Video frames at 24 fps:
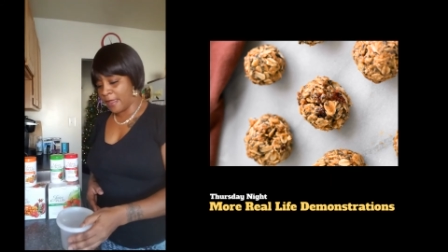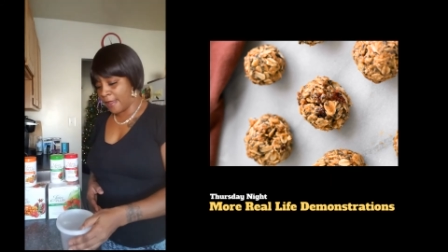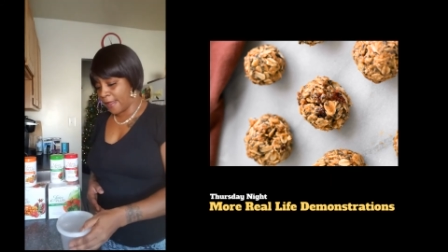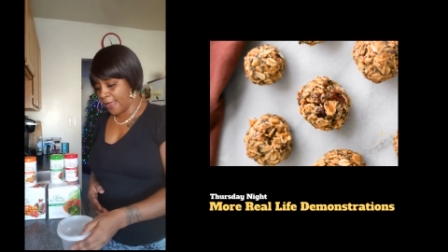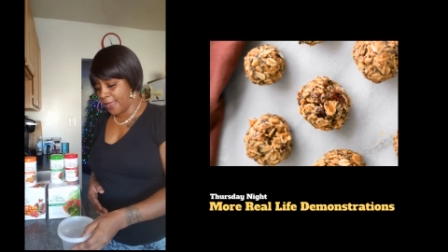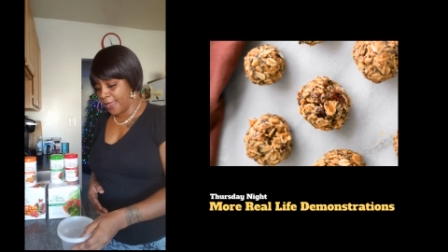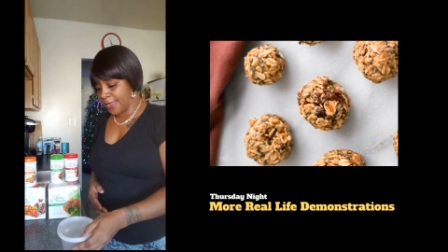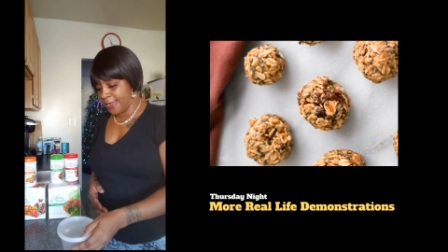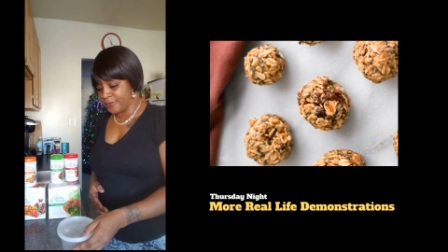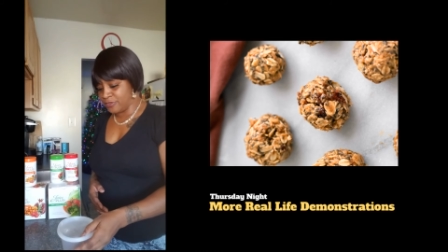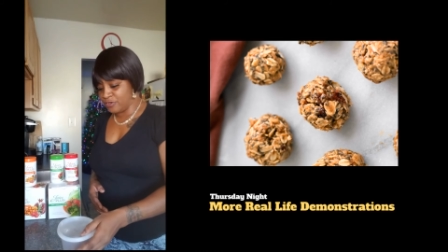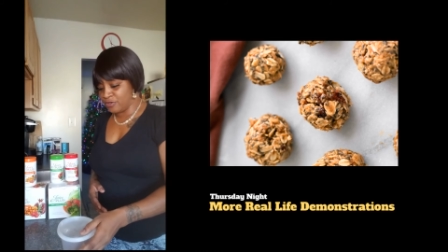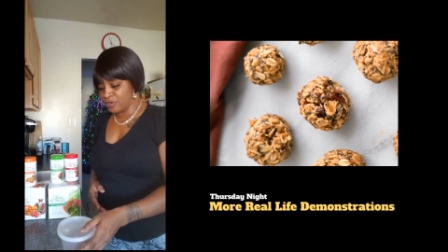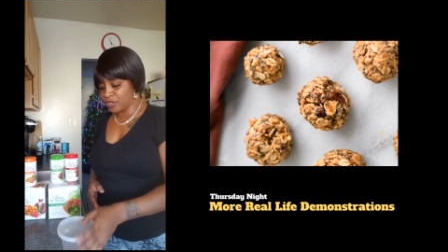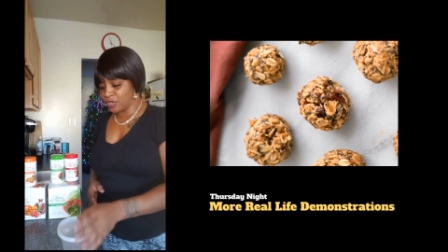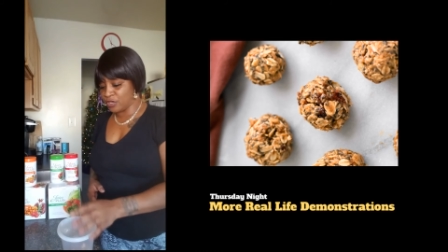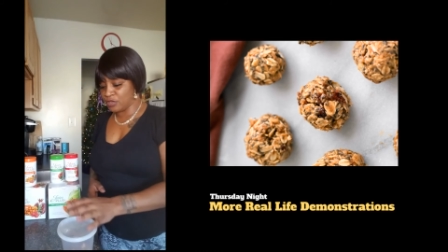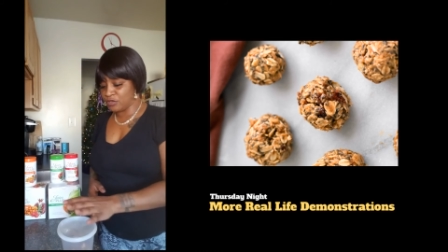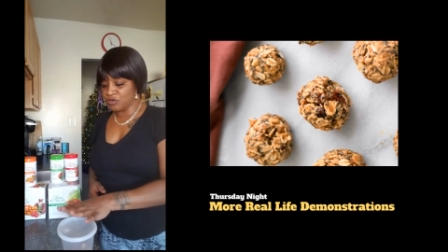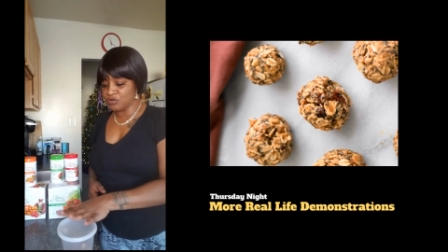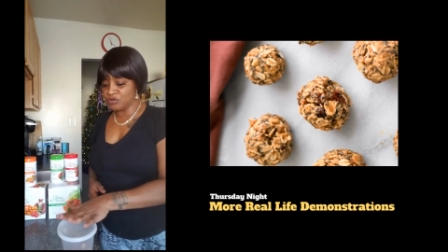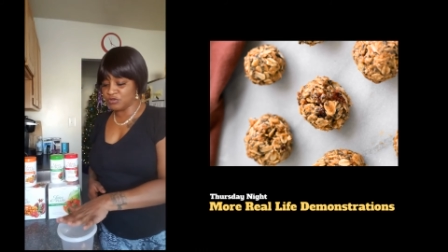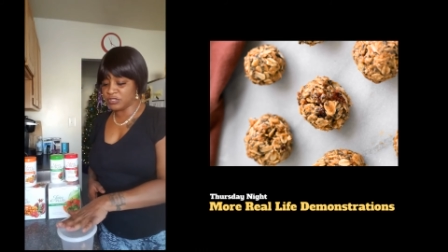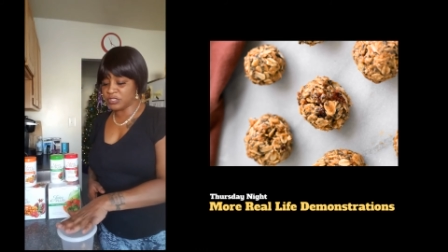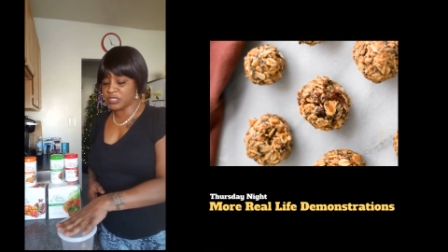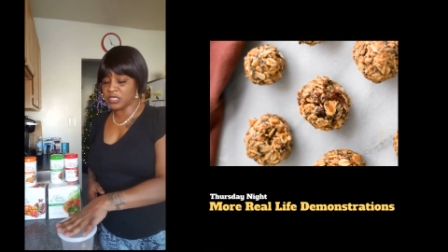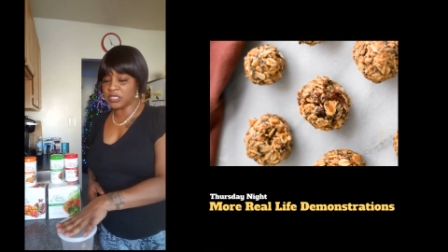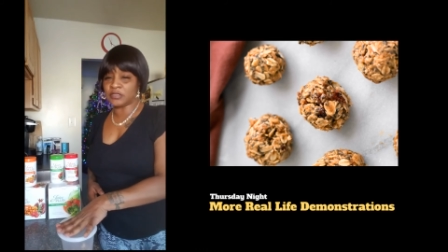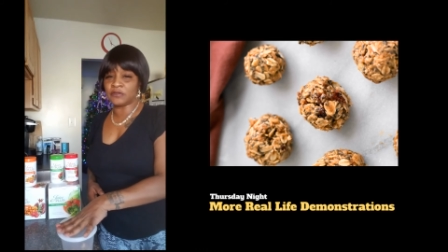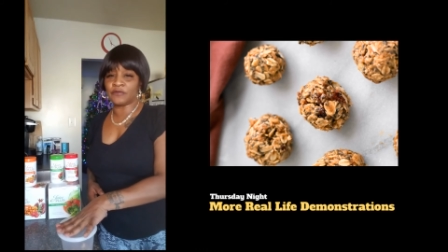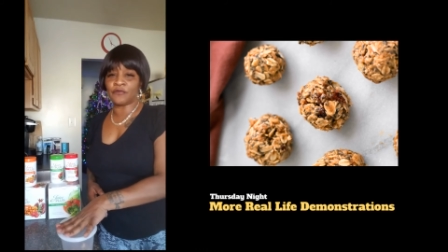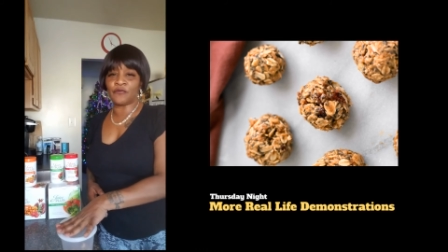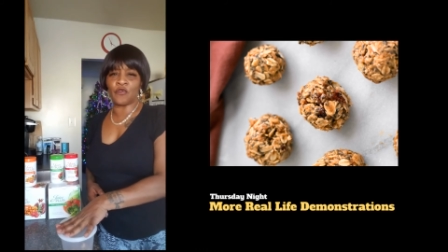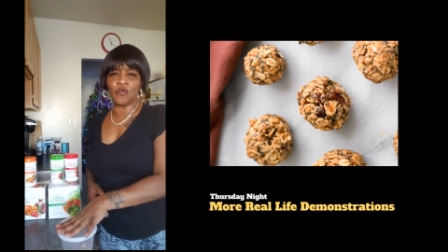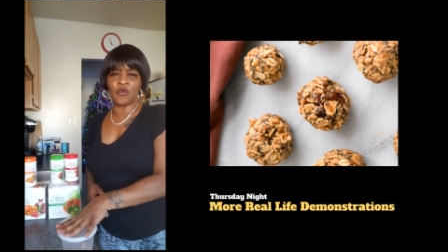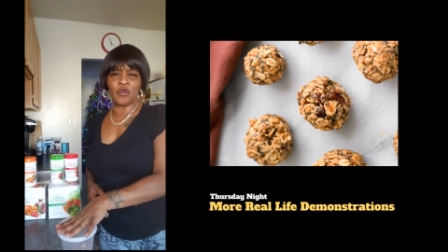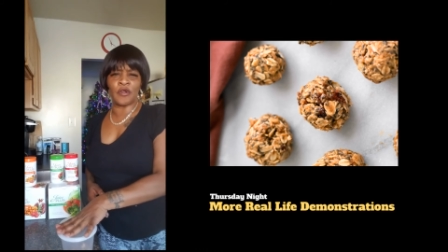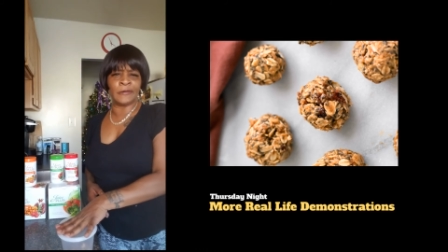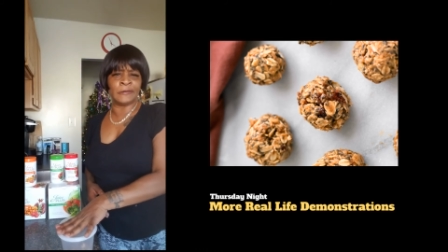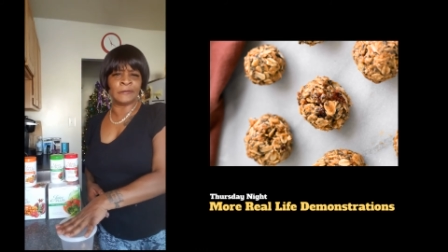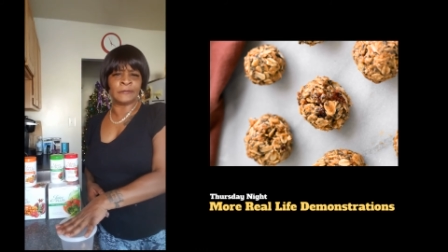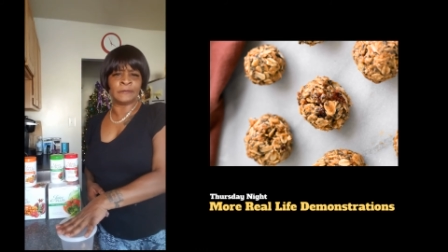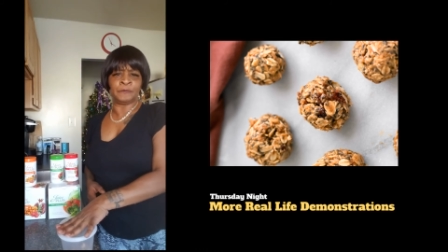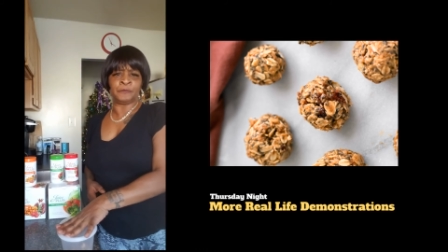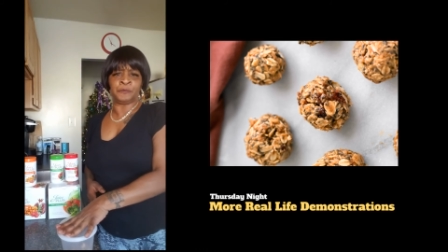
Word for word: and you can use these for